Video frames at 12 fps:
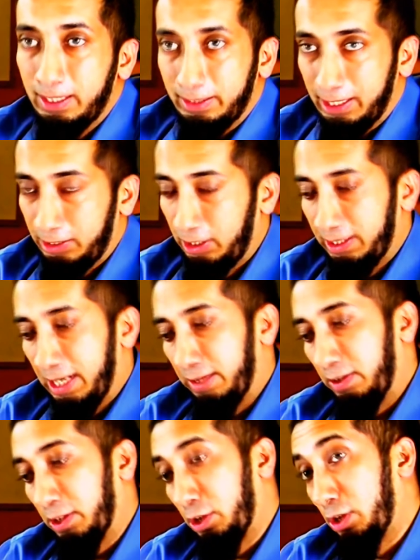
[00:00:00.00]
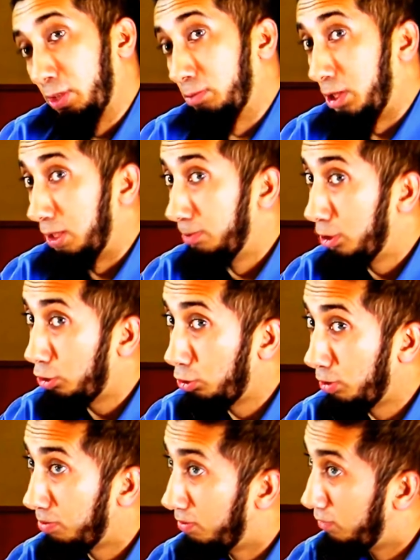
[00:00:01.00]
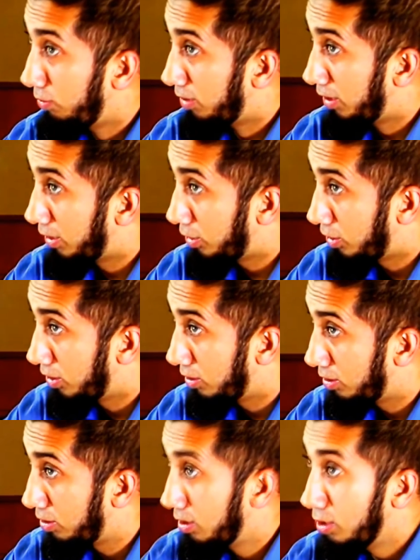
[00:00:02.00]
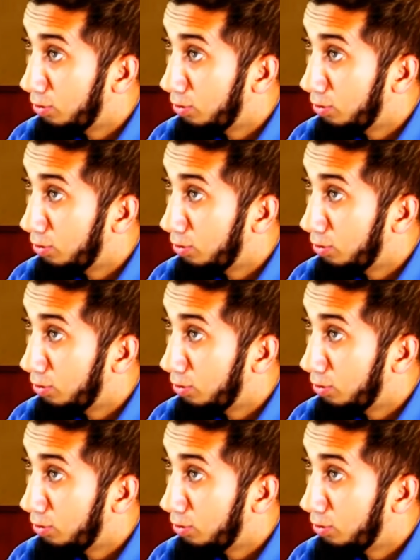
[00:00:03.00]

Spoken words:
Then she's angry because she's on, tell me the truth, I'm giving you one last chance.